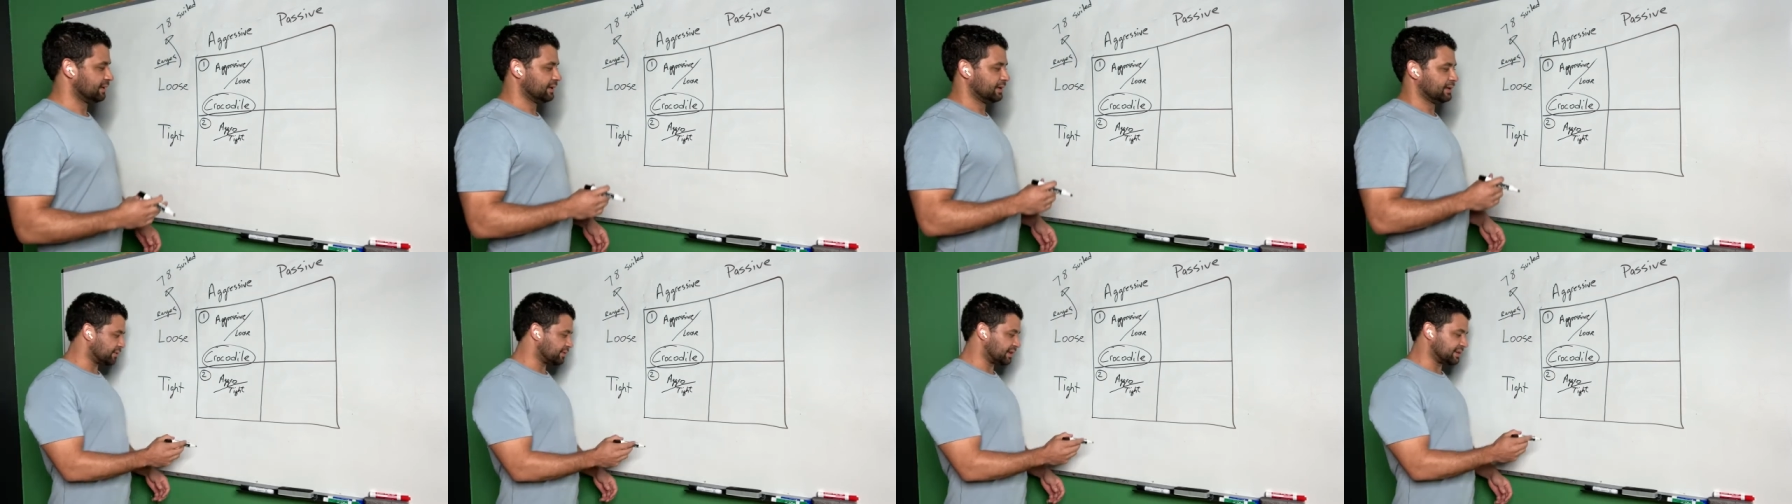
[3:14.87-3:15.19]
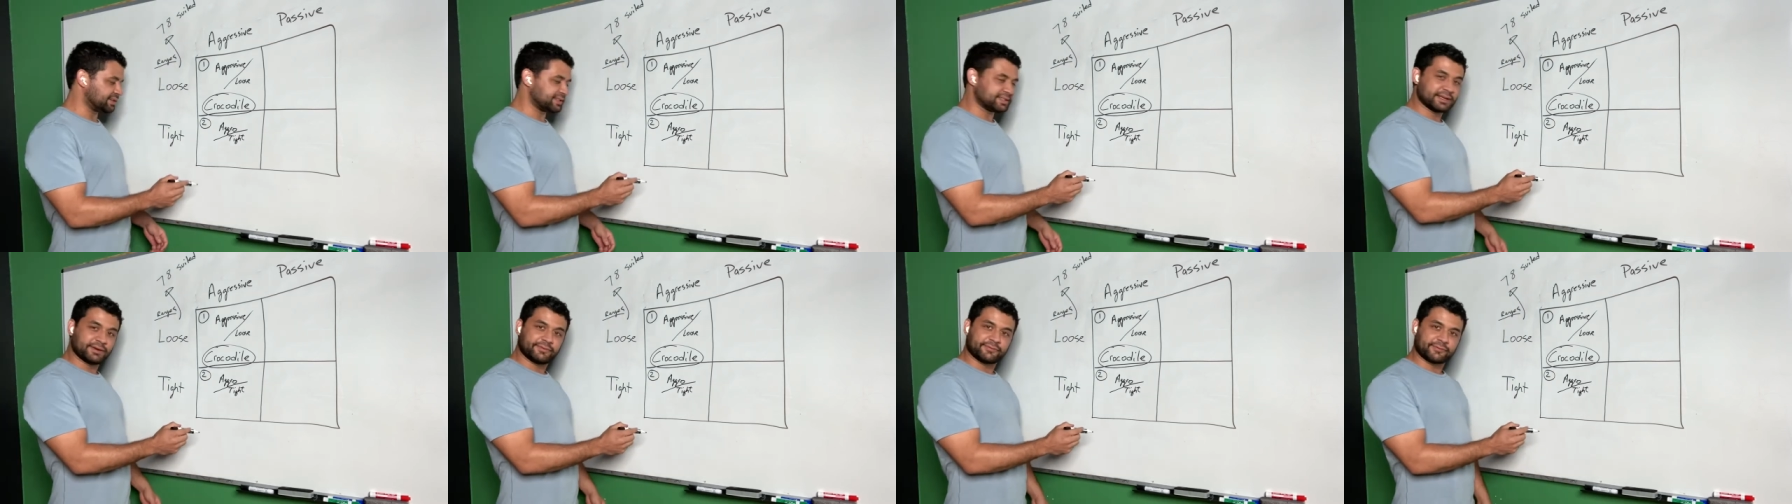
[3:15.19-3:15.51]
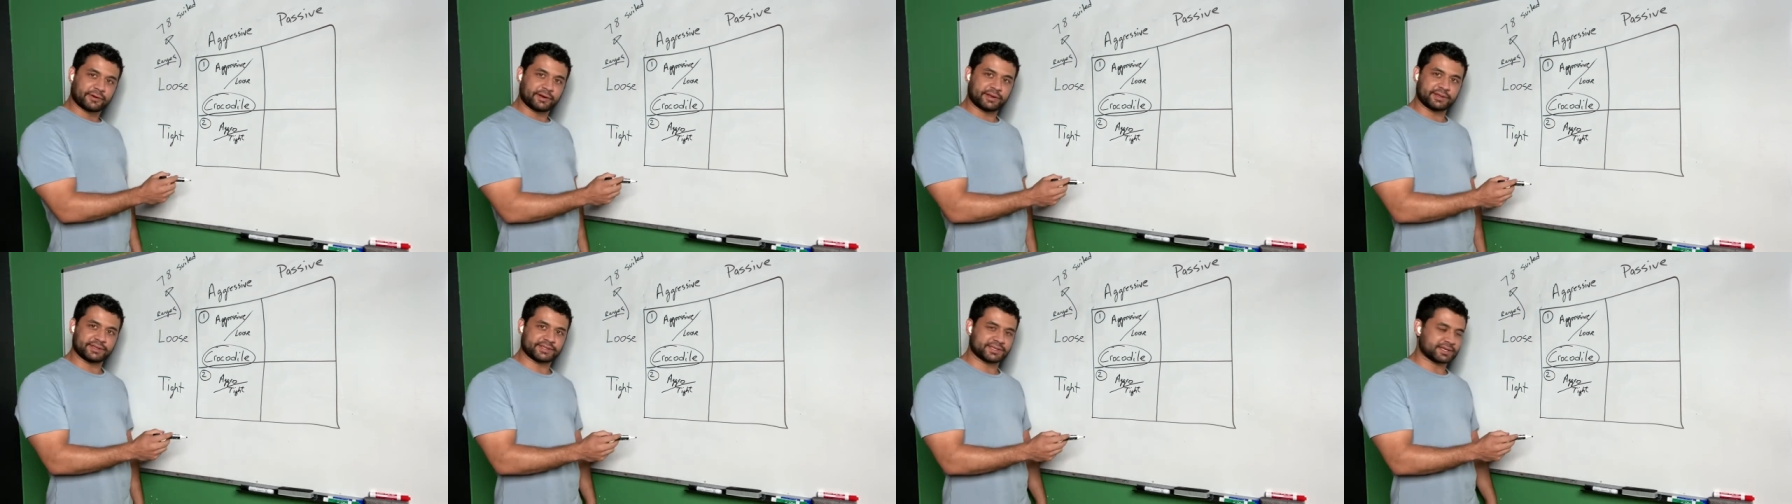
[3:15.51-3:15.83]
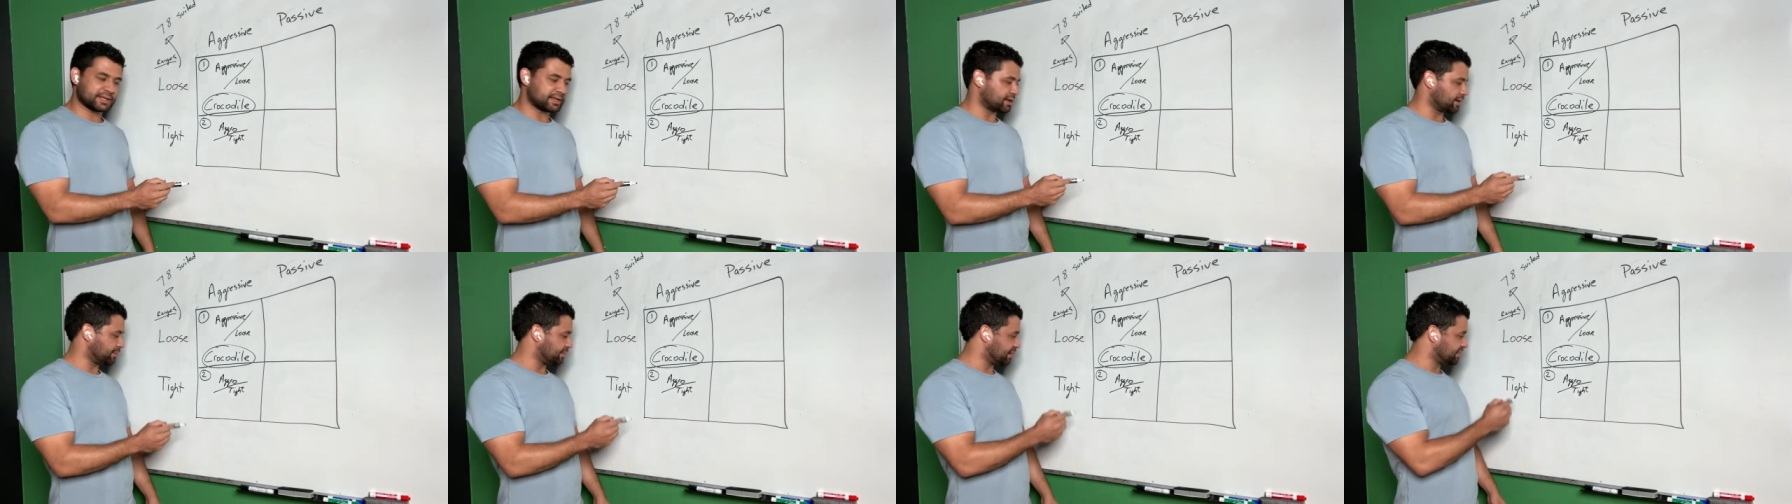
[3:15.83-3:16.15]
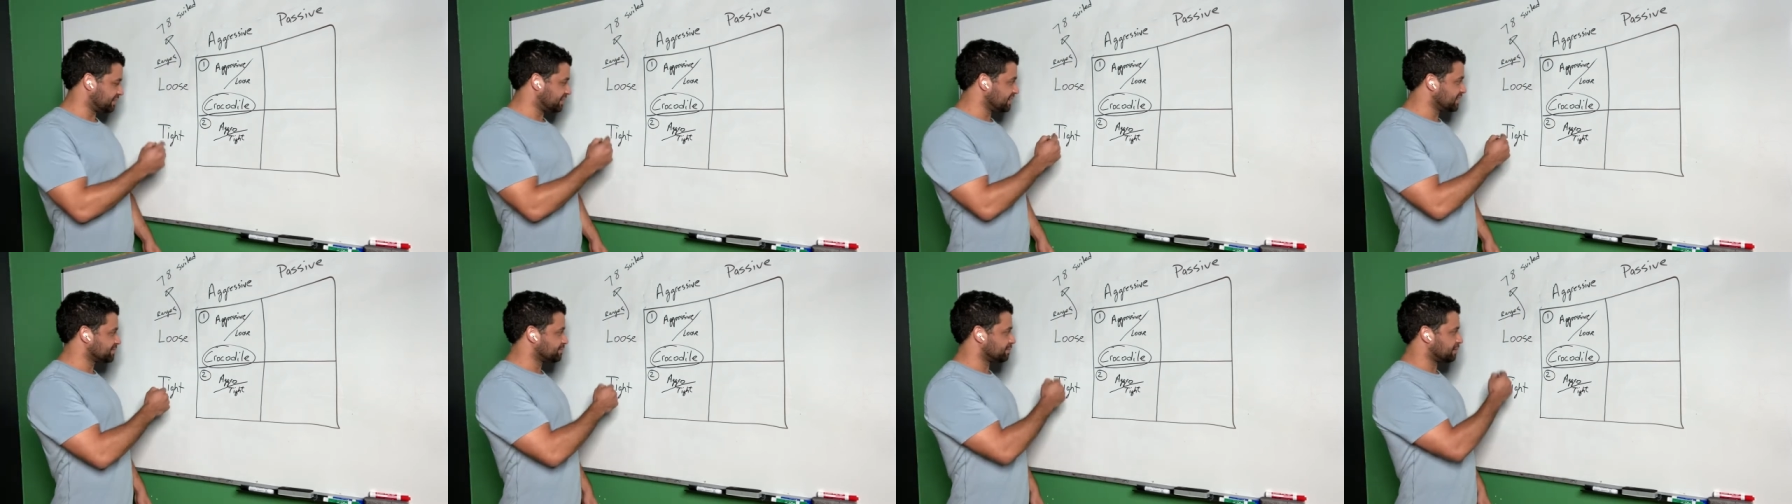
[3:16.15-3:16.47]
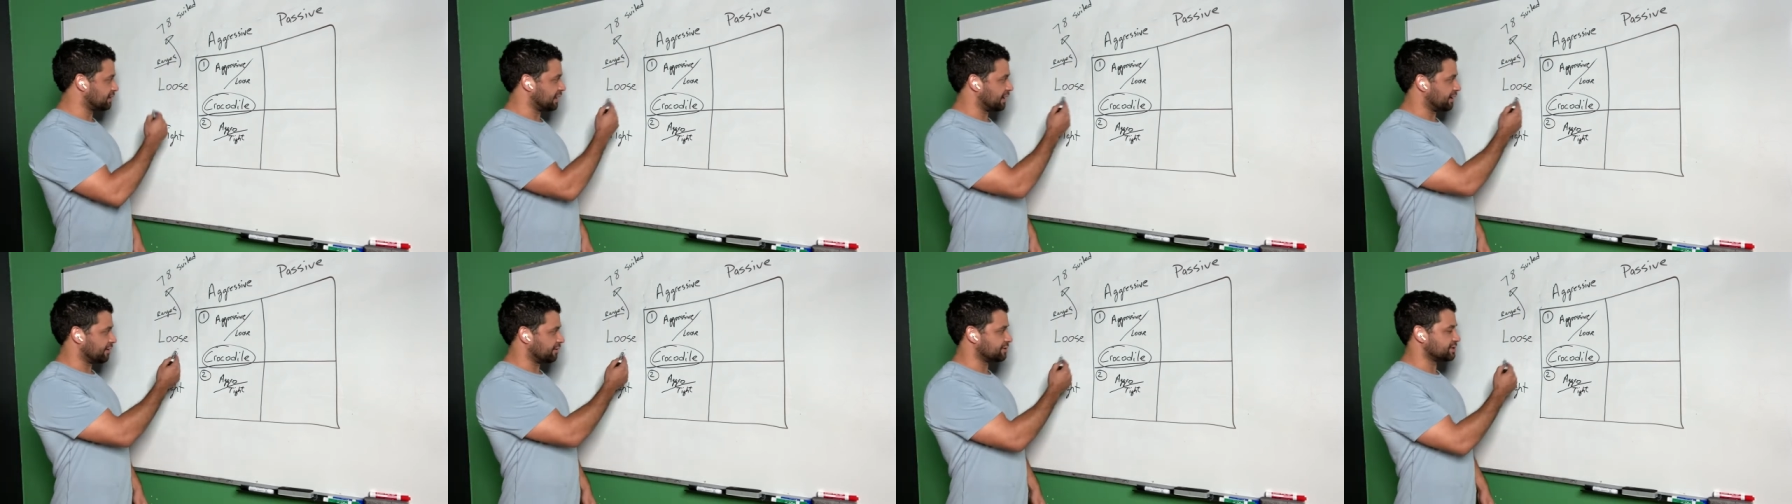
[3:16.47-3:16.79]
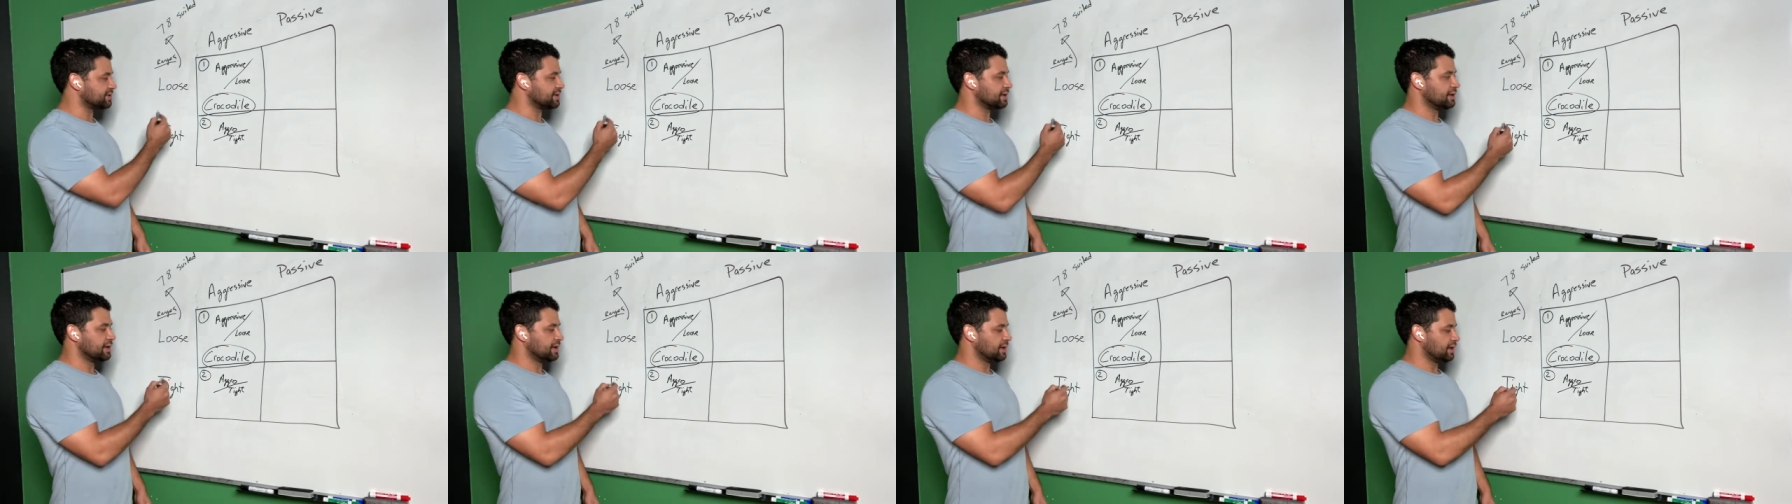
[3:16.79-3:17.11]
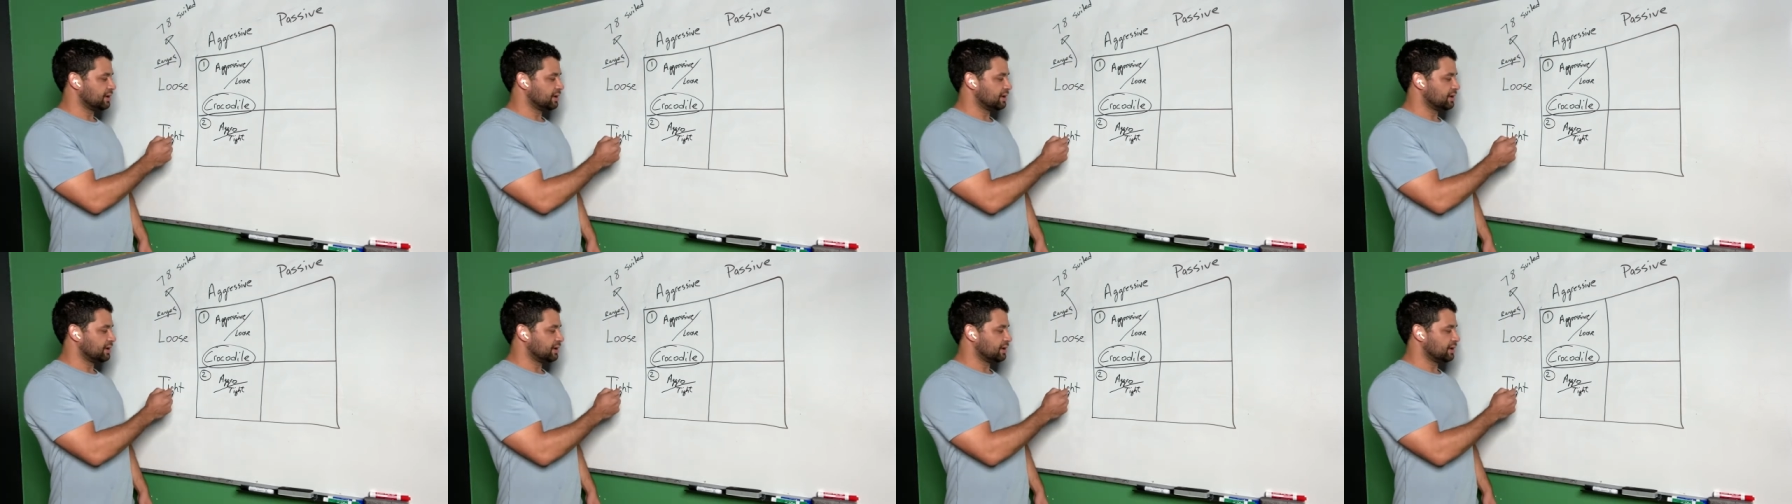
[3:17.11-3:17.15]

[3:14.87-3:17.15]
The difference about these players